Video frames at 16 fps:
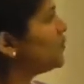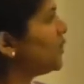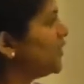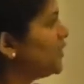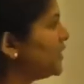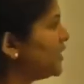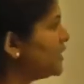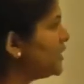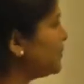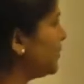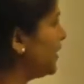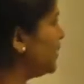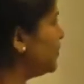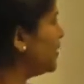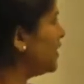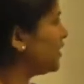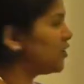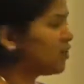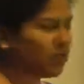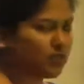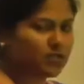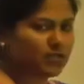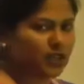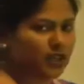one that is payable
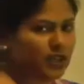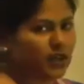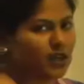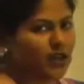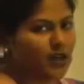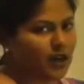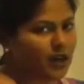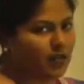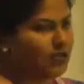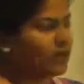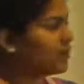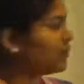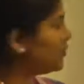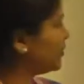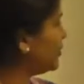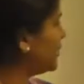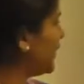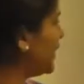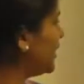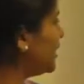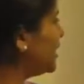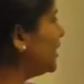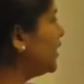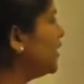across the counter of a
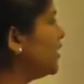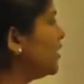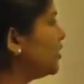bank.